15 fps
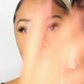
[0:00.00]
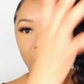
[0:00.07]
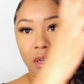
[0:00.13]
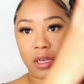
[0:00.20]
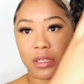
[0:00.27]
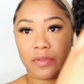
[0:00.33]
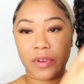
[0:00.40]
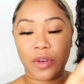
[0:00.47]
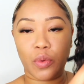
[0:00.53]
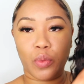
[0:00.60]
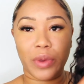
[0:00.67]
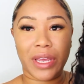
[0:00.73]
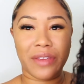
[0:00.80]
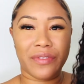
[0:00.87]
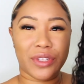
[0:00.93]
curly. It's very
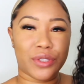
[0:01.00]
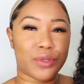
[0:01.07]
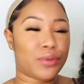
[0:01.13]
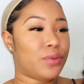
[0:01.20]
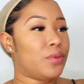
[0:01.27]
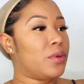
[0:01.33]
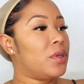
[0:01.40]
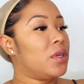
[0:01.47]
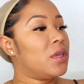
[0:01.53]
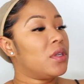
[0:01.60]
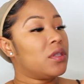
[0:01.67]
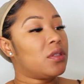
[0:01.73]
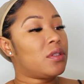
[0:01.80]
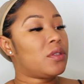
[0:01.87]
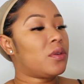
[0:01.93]
wavy too,
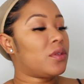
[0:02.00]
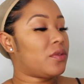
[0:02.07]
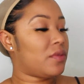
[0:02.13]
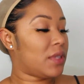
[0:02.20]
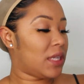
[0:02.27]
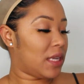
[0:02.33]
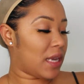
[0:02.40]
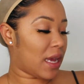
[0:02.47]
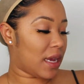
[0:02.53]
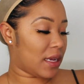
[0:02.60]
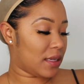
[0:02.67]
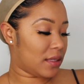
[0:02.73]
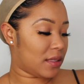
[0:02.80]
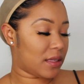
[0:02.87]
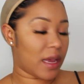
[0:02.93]
so it's really
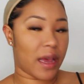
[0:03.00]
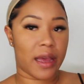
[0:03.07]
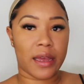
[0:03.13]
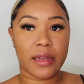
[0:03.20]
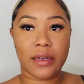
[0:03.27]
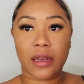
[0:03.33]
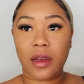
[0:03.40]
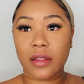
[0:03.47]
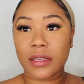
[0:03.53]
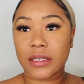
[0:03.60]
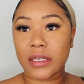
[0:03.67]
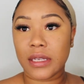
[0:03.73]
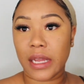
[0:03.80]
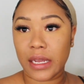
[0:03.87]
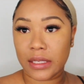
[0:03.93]
nice. And I got this
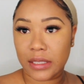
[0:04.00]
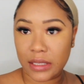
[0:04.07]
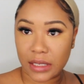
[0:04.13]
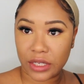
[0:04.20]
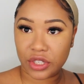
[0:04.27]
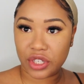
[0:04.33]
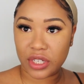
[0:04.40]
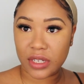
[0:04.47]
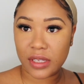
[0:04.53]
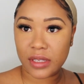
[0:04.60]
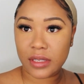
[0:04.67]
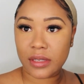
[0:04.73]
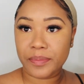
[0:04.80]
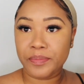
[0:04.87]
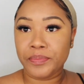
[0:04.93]
in 18
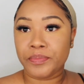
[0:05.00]
inches,